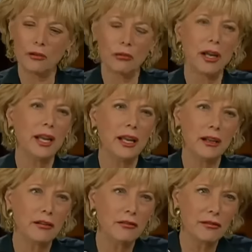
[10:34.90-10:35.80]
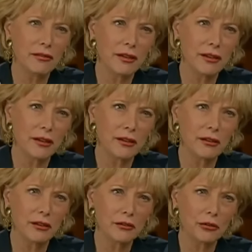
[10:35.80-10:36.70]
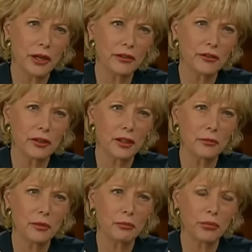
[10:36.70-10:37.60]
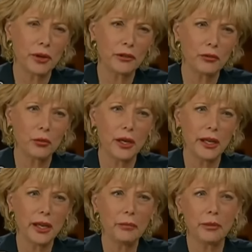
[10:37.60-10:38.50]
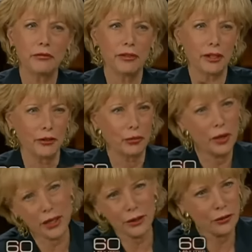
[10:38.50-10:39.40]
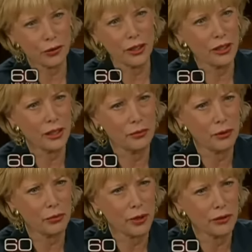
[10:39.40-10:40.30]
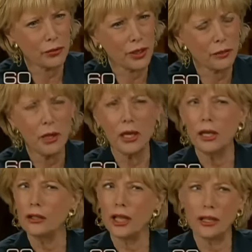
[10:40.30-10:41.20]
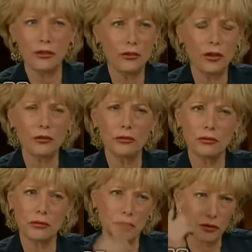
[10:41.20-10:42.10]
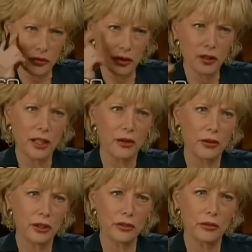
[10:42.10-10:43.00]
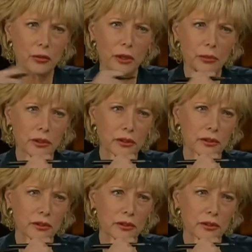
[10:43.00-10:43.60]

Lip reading: Iran tries to keep the price way up, and Venezuela's trying to keep the price way up. That, you don't consider that oil as a weapon?